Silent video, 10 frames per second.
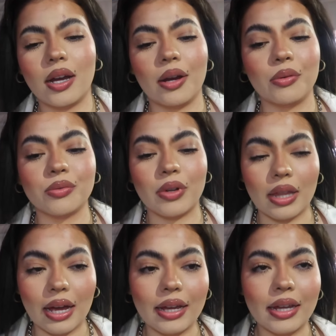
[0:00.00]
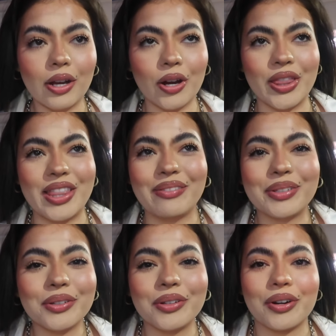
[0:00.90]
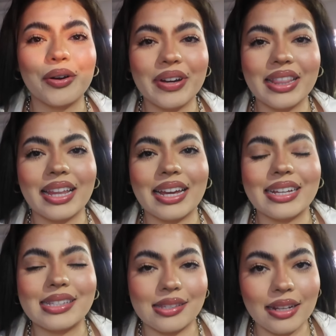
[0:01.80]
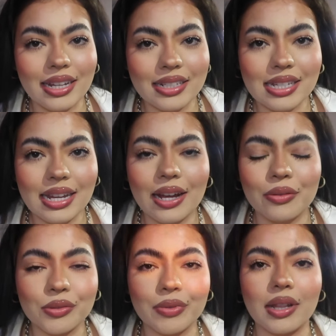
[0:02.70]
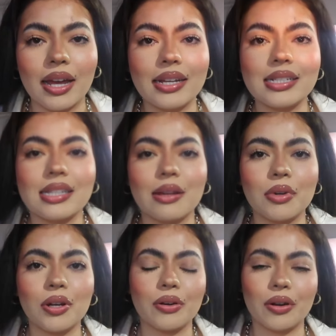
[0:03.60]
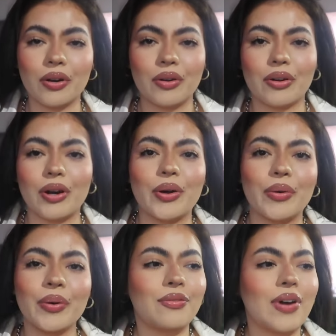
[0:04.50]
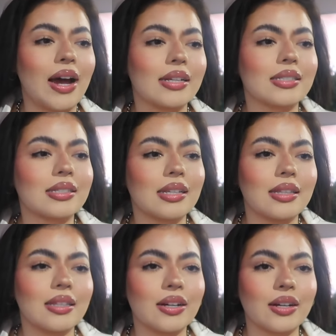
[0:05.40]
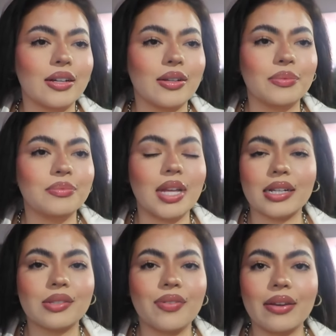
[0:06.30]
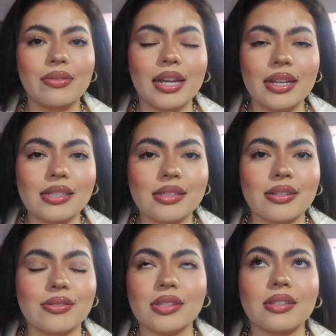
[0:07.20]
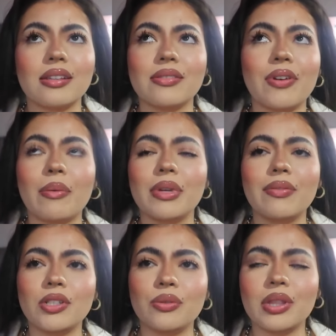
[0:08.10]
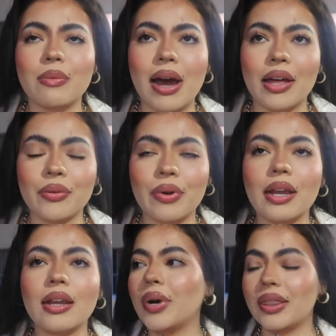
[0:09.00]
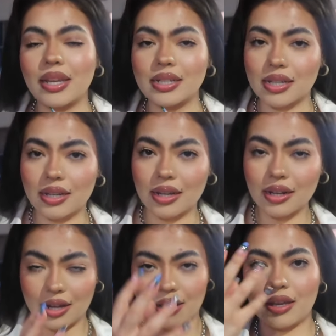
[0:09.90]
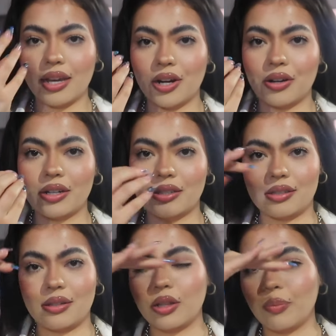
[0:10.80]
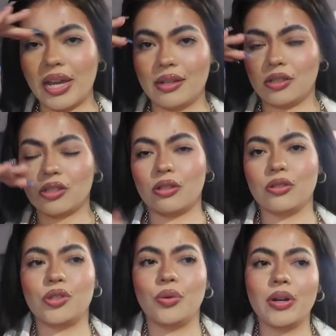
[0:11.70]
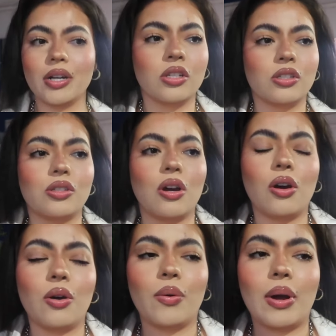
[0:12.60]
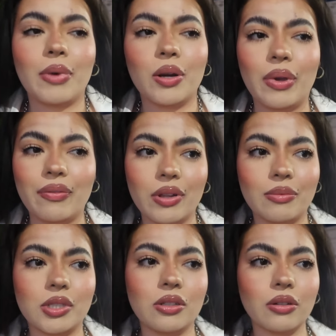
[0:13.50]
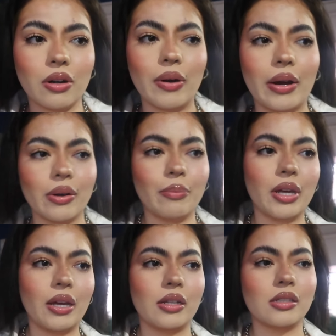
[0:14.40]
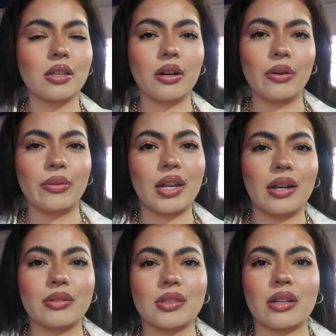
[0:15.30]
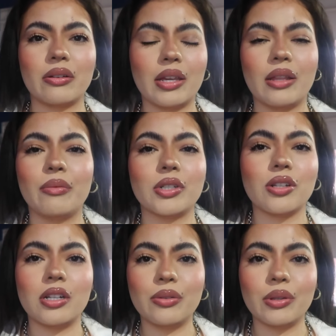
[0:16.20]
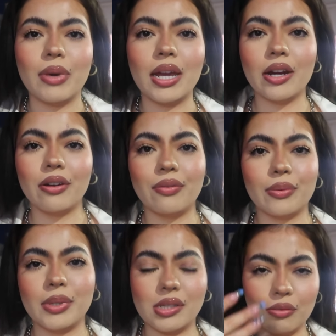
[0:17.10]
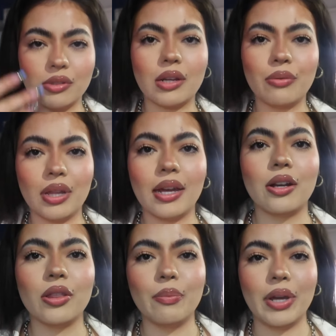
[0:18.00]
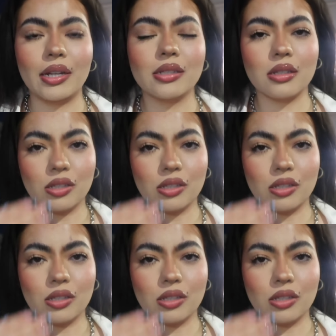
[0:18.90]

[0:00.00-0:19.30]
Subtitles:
I was relying on them to grow, and like, it's Sunday today, I was relying to them to grow fast in the next 5 days, if I'm even doing the math right. But they didn't, and the hair is, the bangs are still short, so I'm gonna wait for them to grow out a bit. So then I was like, okay, then what should I do with my hair, because I was like relying on the bangs.